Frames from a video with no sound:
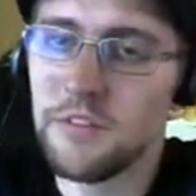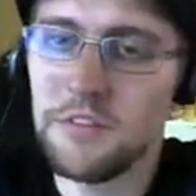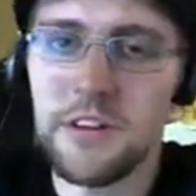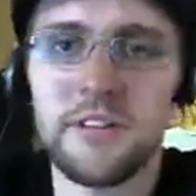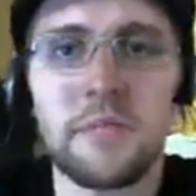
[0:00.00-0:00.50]

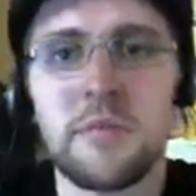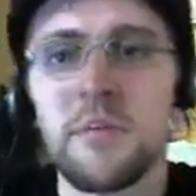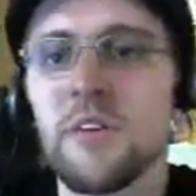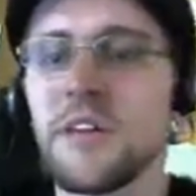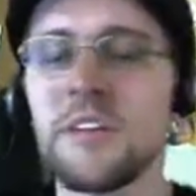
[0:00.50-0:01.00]
acceptable.
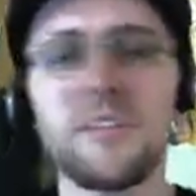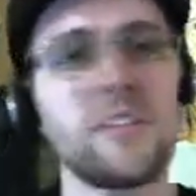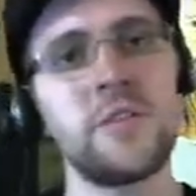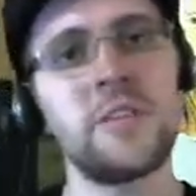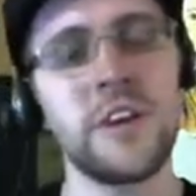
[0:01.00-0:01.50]
That's their own
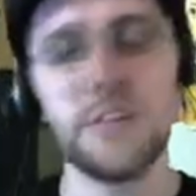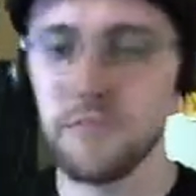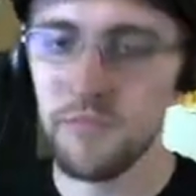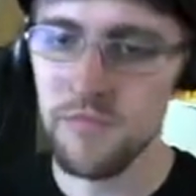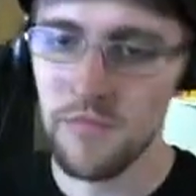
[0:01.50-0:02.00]
thing.
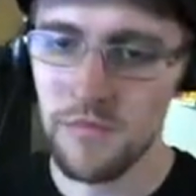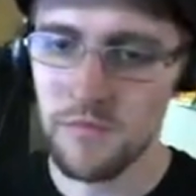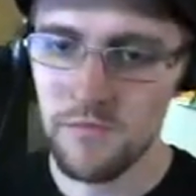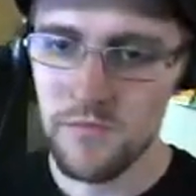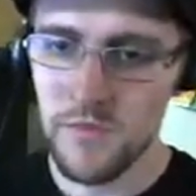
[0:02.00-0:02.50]

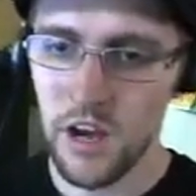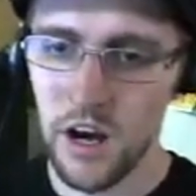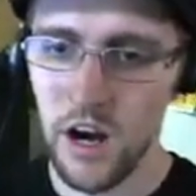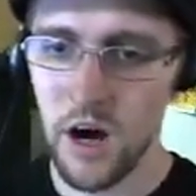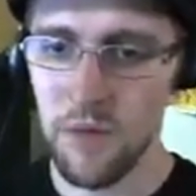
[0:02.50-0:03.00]
Um,